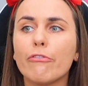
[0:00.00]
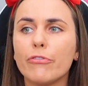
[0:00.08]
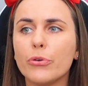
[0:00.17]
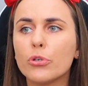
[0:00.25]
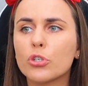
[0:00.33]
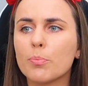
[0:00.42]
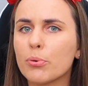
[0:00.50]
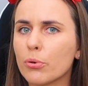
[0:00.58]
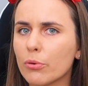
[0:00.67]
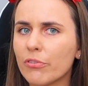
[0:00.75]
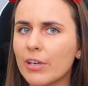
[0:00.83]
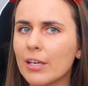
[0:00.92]

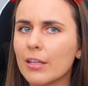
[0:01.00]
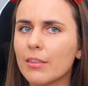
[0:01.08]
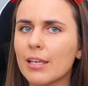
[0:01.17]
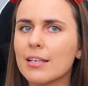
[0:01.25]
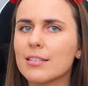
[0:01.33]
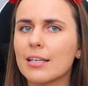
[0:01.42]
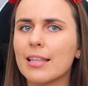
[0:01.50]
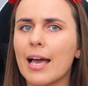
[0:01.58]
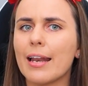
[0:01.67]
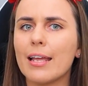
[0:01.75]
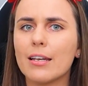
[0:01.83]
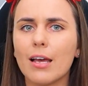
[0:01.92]
future-proofing, things like
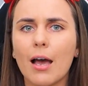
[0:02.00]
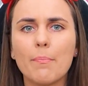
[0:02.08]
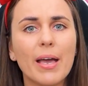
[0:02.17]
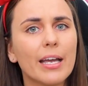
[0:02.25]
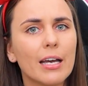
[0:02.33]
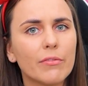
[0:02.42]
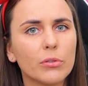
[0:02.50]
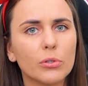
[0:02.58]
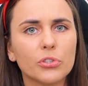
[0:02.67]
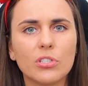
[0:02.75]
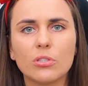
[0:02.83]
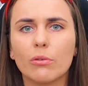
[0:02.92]
that, and Mega
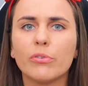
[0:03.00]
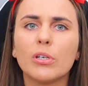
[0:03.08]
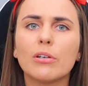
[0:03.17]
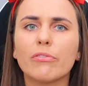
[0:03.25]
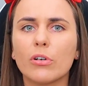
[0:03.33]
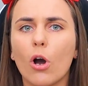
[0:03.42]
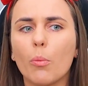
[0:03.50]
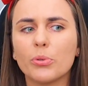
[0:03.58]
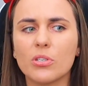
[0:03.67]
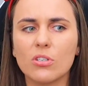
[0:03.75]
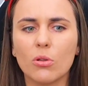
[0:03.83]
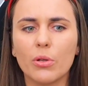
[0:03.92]
Evolution. So a few different
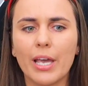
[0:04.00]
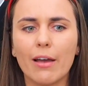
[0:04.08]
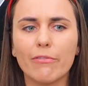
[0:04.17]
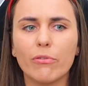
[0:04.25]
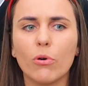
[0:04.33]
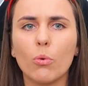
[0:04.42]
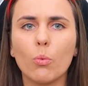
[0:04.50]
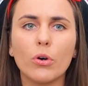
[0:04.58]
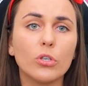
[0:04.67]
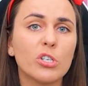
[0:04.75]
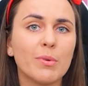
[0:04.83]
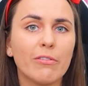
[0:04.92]
options to look at for
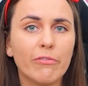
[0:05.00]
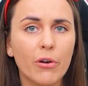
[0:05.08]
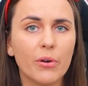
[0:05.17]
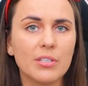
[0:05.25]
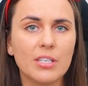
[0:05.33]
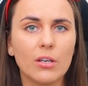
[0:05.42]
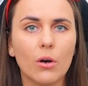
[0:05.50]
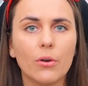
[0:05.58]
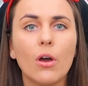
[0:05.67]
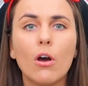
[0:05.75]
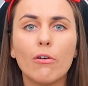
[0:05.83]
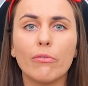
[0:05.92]
what you should be focusing
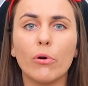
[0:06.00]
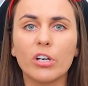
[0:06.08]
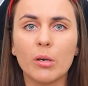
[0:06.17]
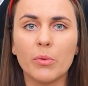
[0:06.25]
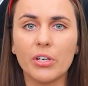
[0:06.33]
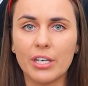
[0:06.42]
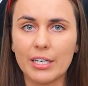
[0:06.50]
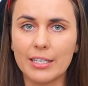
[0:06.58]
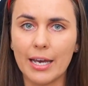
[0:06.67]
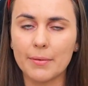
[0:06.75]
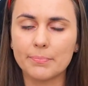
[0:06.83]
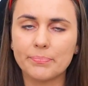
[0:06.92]
on for Community
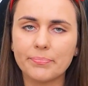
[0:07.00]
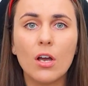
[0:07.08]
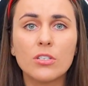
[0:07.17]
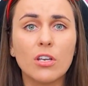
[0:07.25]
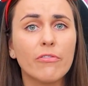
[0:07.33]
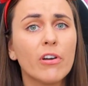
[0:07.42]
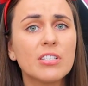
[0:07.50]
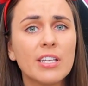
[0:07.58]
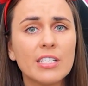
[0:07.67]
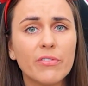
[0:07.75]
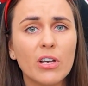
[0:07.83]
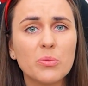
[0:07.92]
Day. So first
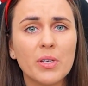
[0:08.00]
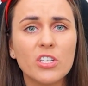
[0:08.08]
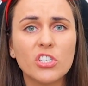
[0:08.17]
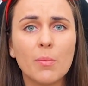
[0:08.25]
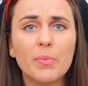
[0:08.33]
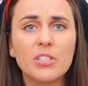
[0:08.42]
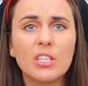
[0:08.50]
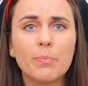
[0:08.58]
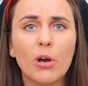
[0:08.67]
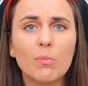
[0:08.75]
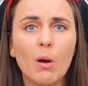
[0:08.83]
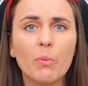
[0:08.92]
things first, we can jump into the
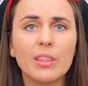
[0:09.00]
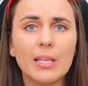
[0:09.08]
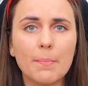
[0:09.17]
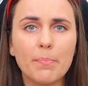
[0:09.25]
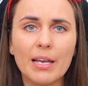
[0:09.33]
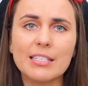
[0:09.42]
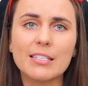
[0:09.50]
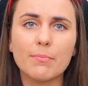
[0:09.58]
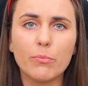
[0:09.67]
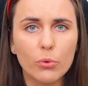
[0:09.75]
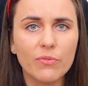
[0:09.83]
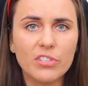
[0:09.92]
Pokemon with the best
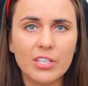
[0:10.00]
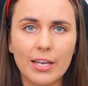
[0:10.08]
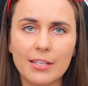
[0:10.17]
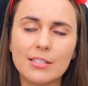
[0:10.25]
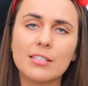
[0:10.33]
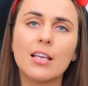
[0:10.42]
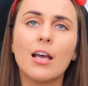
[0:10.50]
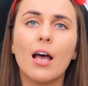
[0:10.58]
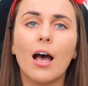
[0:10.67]
move sets.